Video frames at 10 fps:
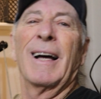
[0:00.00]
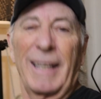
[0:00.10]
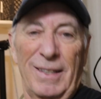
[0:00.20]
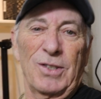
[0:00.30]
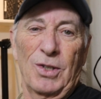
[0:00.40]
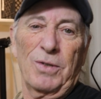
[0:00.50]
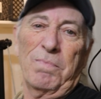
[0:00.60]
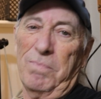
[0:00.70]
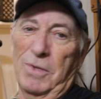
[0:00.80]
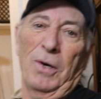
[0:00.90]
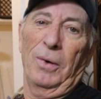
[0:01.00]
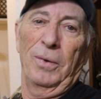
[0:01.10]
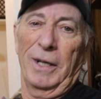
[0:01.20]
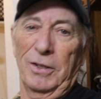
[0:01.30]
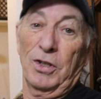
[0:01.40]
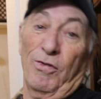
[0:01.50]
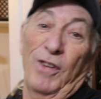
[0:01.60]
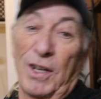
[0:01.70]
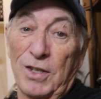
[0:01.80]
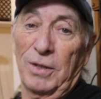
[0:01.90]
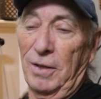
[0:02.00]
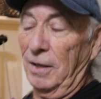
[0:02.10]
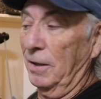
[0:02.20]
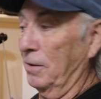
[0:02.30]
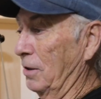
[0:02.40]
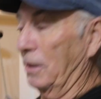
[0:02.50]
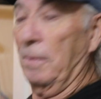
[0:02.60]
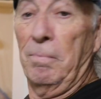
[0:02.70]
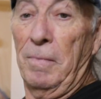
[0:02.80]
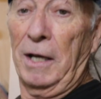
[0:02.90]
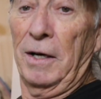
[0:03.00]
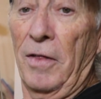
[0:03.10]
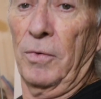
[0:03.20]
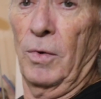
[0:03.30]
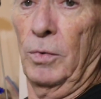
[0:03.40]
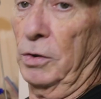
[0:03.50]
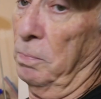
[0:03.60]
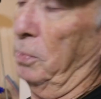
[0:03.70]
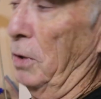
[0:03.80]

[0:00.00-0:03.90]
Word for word: let's just you know let's just fix it and uh, make another one. We're just